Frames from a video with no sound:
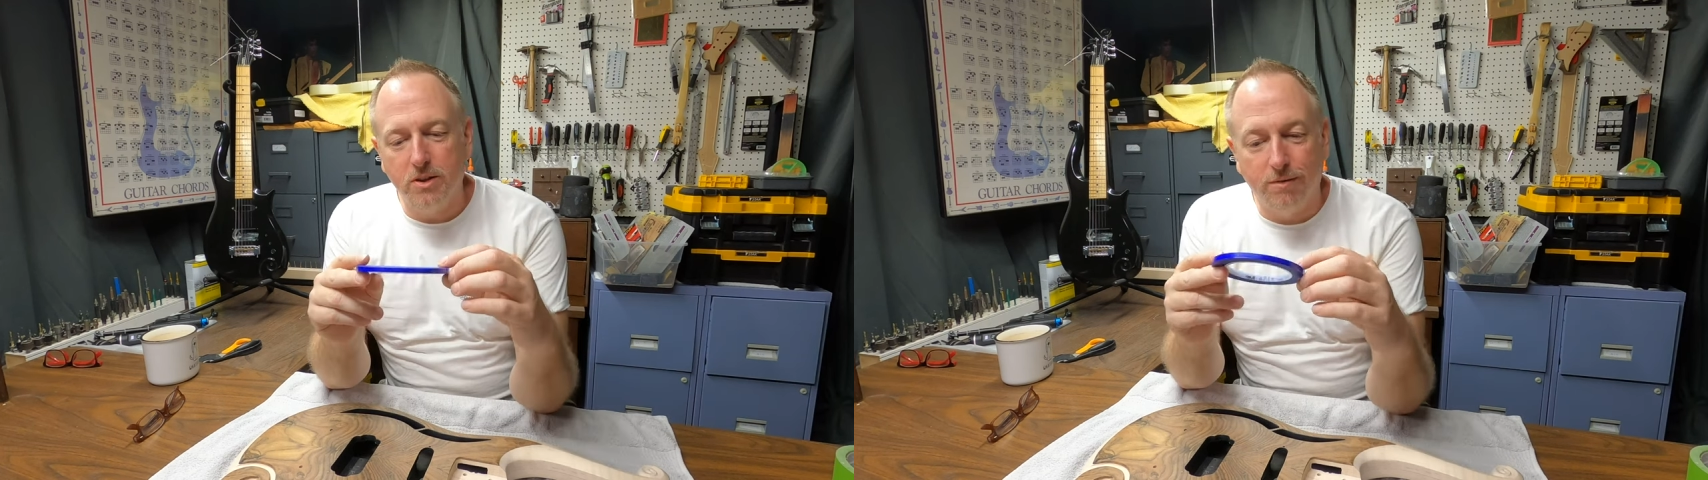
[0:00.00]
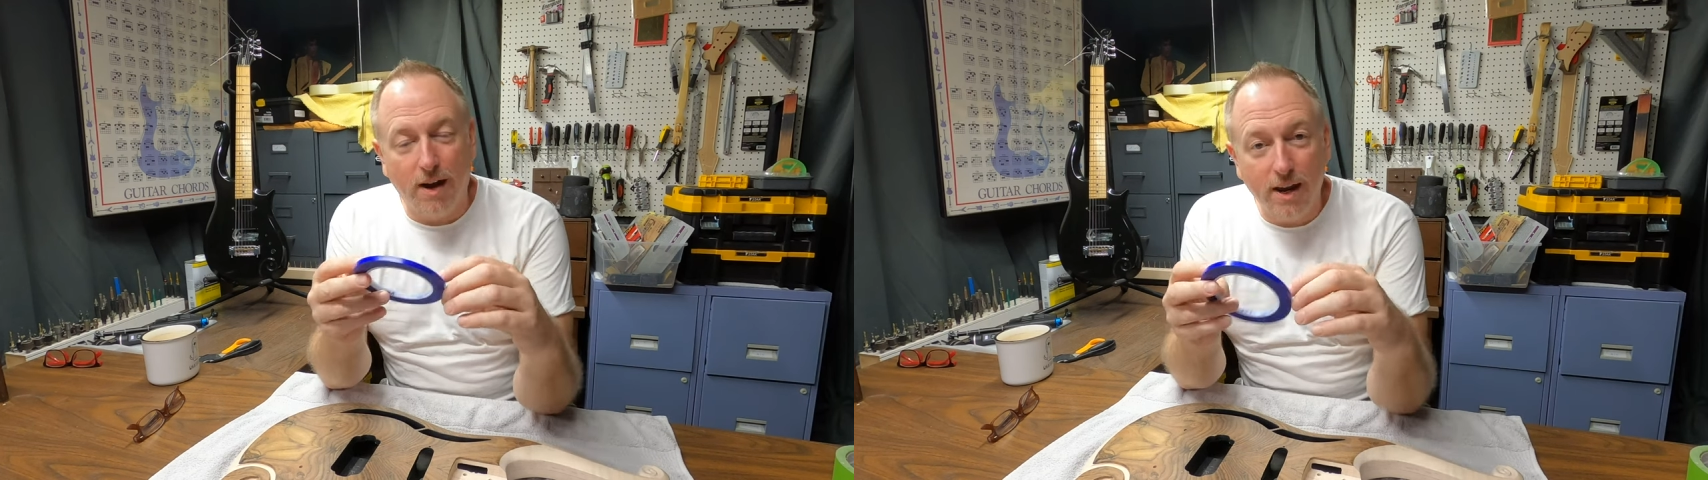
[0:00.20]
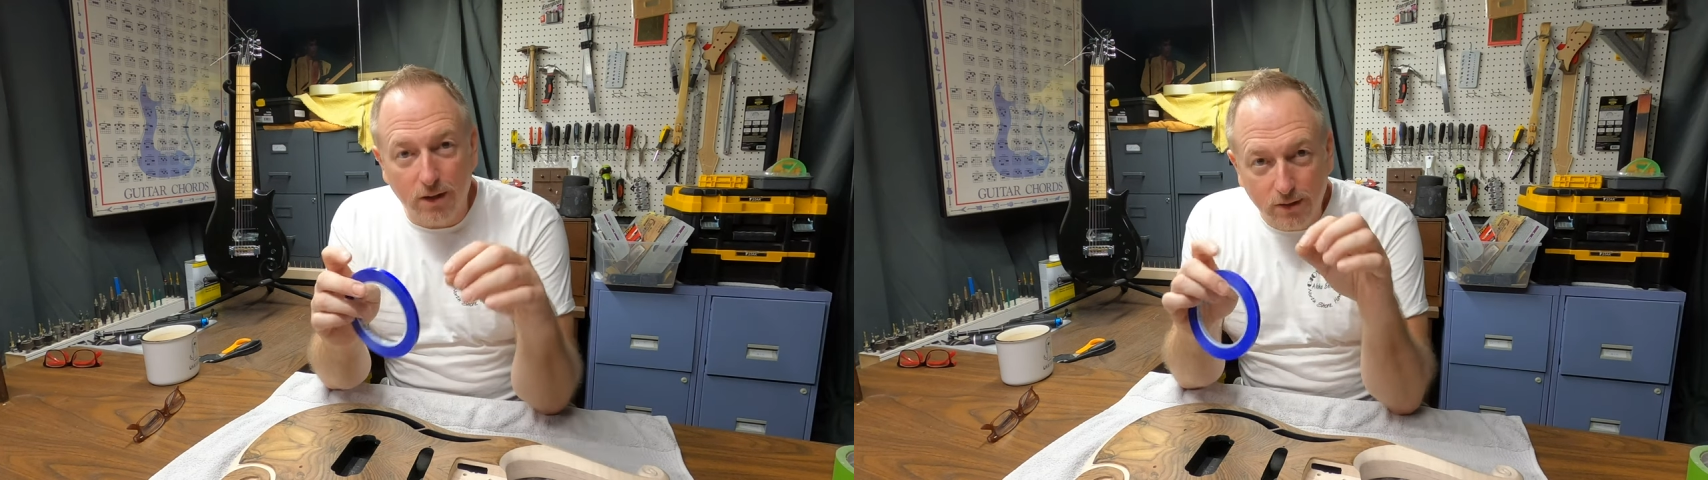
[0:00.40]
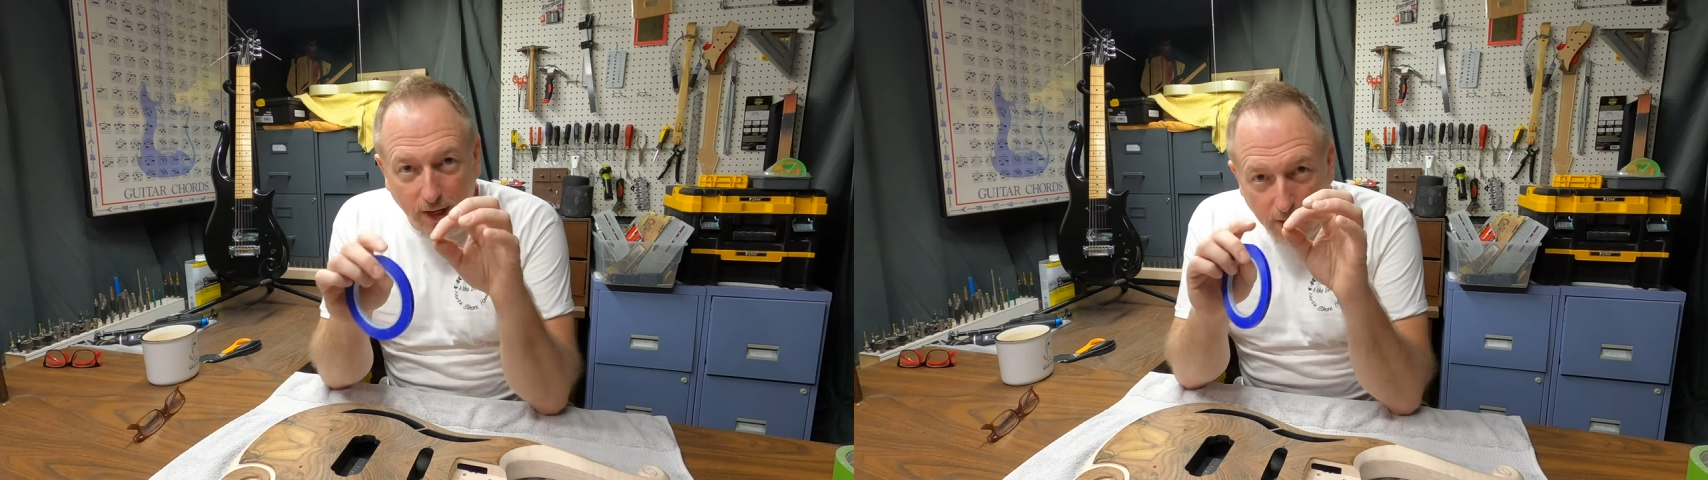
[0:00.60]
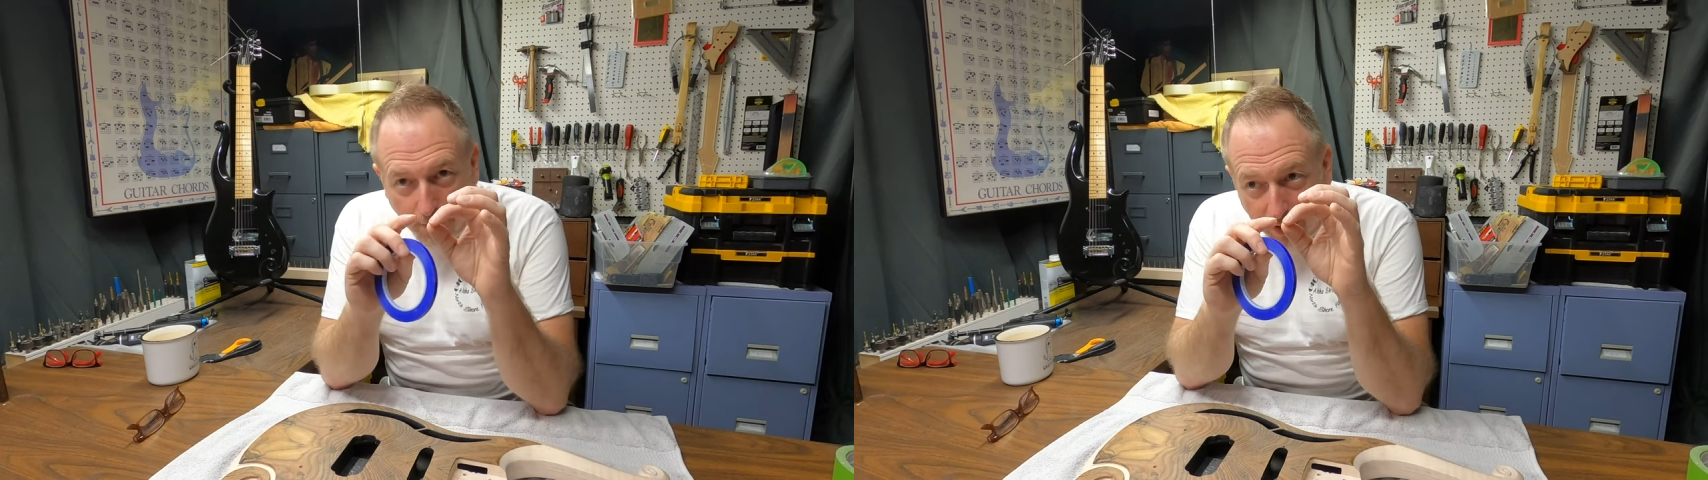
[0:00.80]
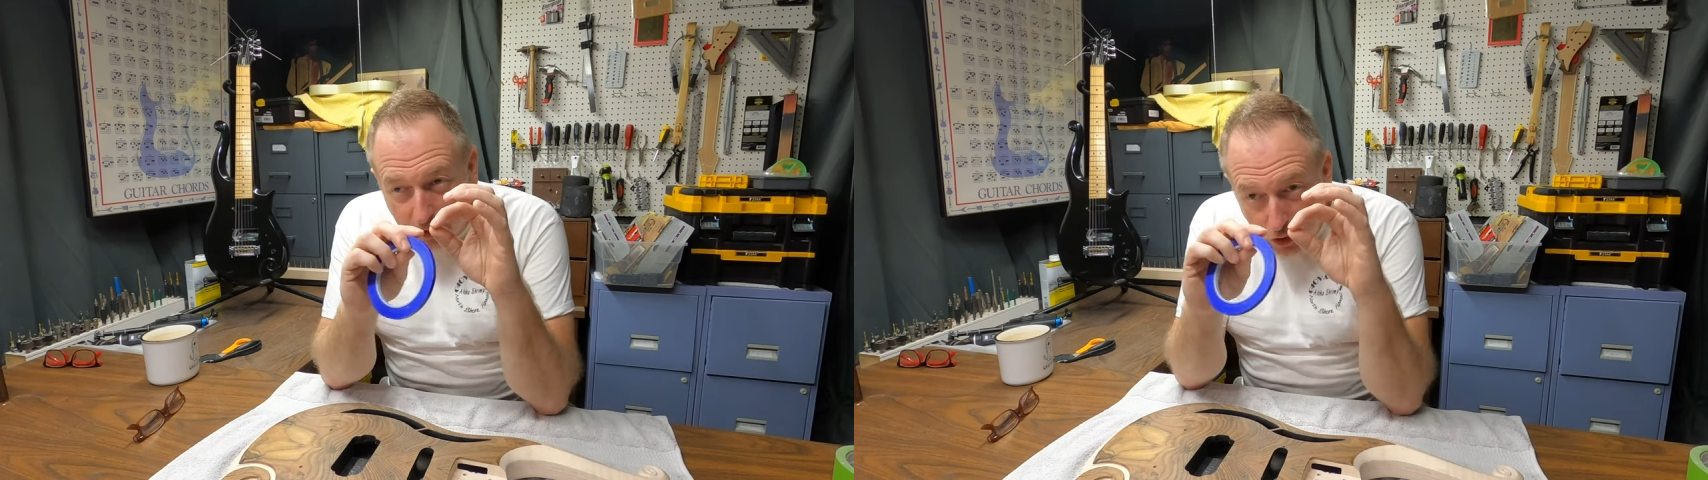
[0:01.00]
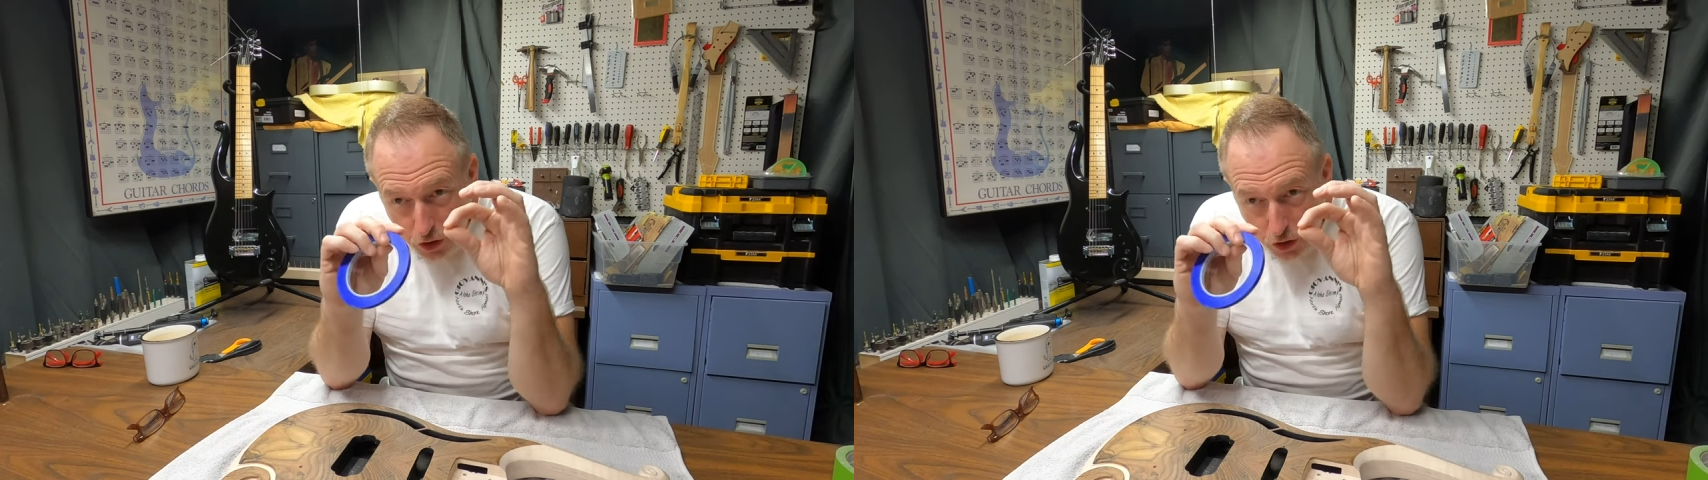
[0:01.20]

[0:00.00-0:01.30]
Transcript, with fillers: It's a vinyl tape, and it